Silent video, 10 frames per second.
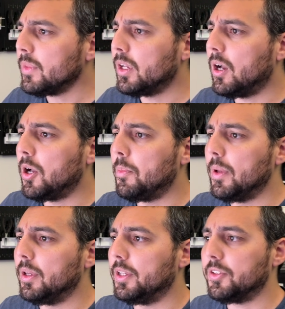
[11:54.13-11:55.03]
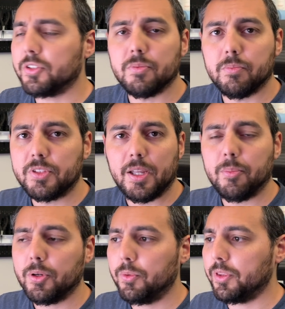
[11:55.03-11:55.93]
Um, it doesn't
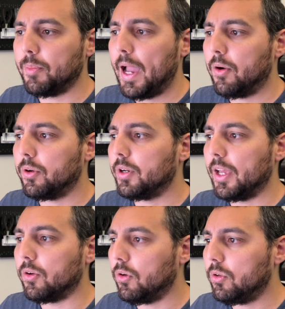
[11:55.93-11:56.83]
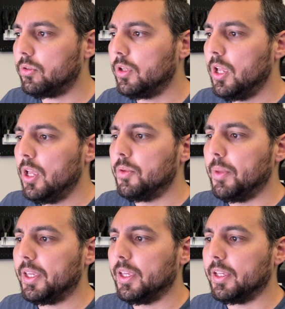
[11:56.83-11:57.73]
tamper with the power at all,
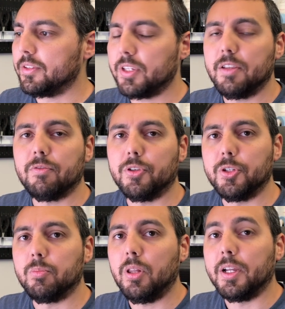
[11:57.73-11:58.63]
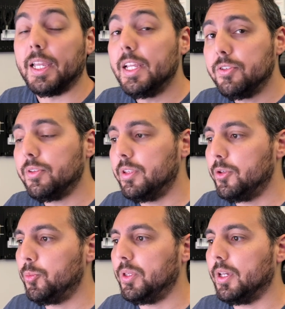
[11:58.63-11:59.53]
making it safe for you to plug into the
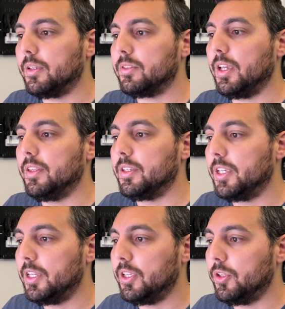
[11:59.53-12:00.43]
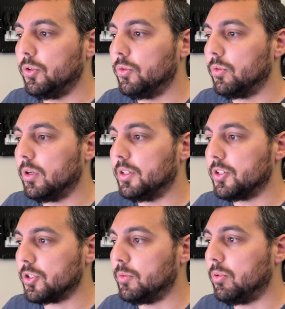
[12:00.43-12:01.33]
U P S and then getting you
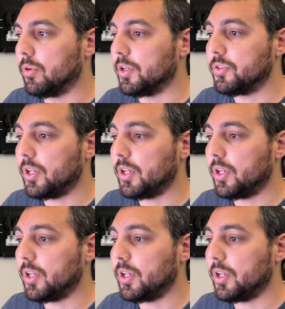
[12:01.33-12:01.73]
additional ports.